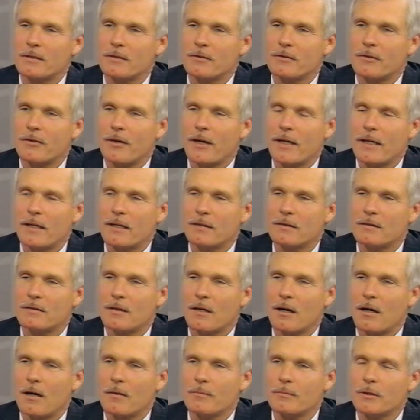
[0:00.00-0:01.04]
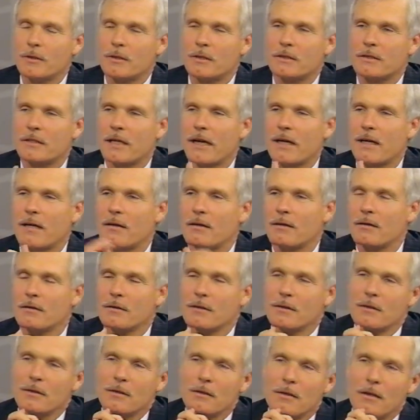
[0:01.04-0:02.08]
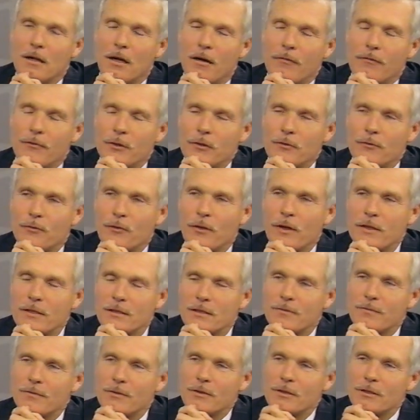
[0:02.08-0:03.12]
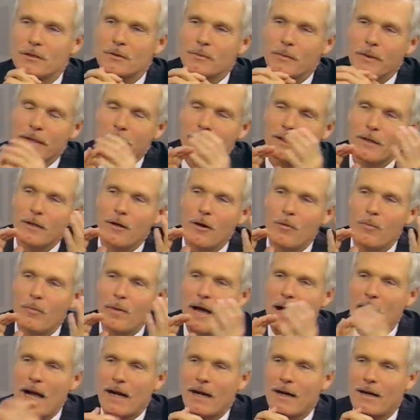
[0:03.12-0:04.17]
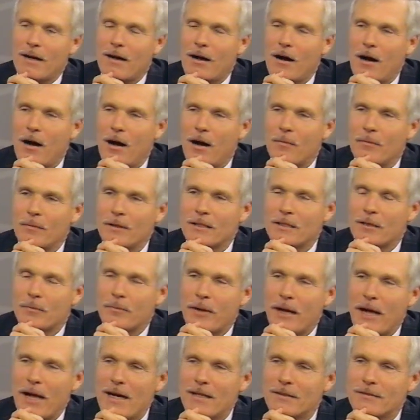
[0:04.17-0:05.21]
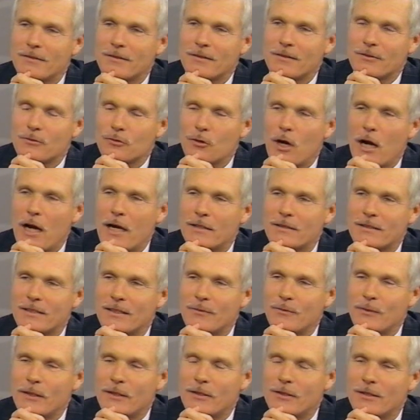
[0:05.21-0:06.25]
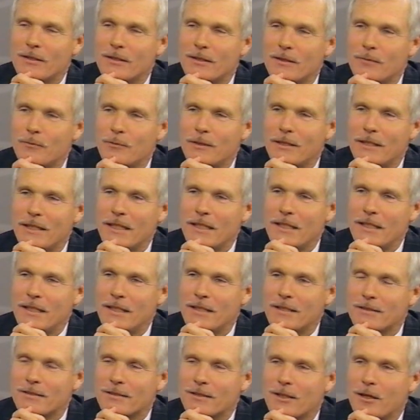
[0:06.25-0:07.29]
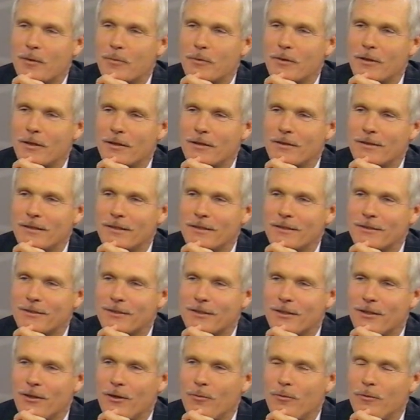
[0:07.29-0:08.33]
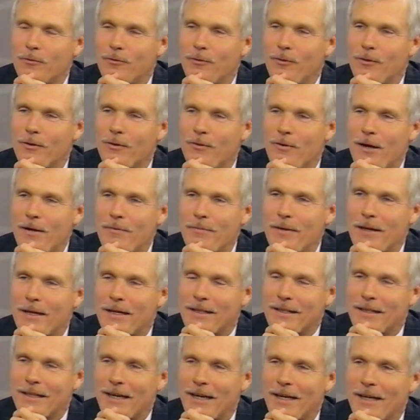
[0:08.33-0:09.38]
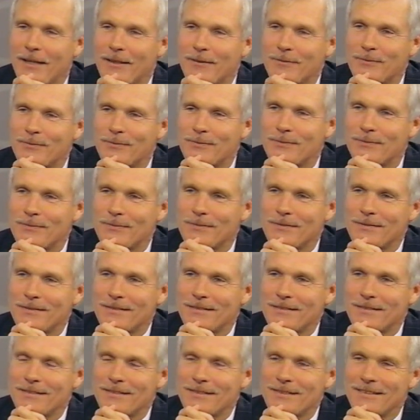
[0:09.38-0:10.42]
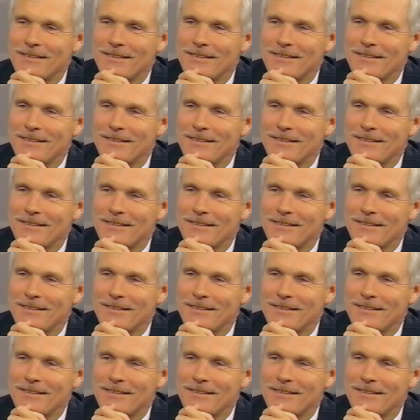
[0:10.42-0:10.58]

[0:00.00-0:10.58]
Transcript: degraded, you could take a few friends of yours and we could go back in the past and try and see if we couldn't live with the Indians a couple hundred years ago before the white man came. The trouble